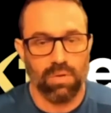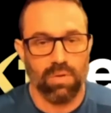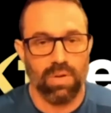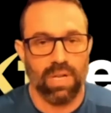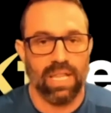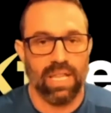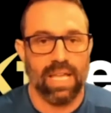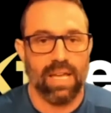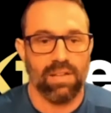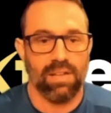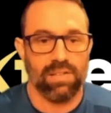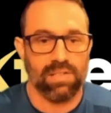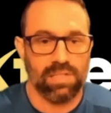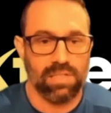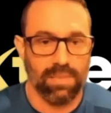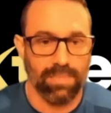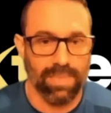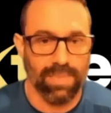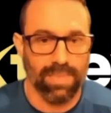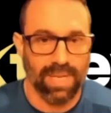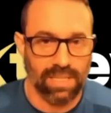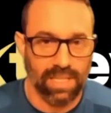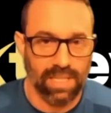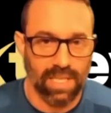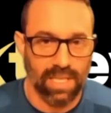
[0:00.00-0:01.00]
allows to
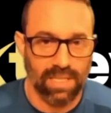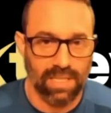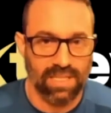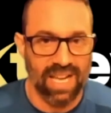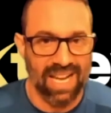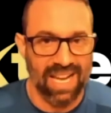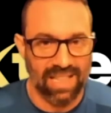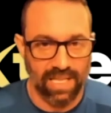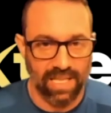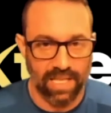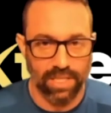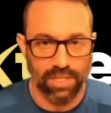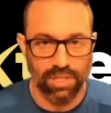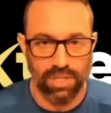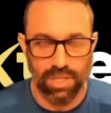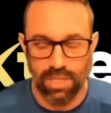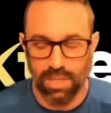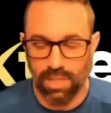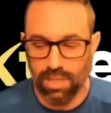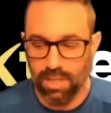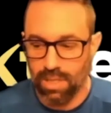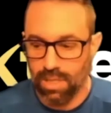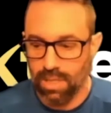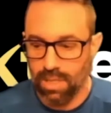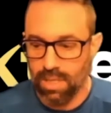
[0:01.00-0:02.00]
maintain dilation
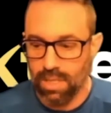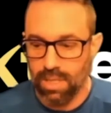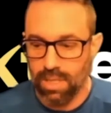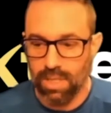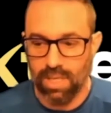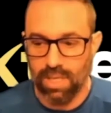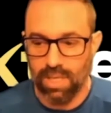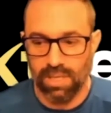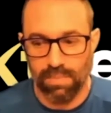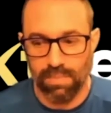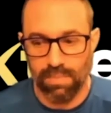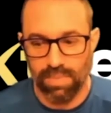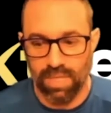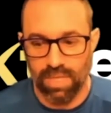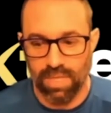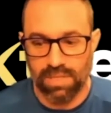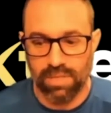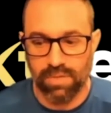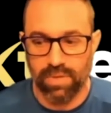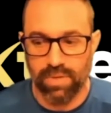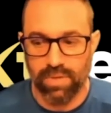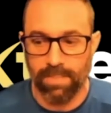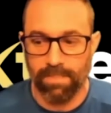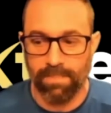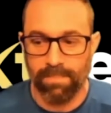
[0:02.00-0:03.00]
in the
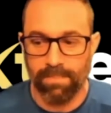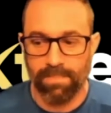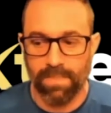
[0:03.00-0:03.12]
bloodstream.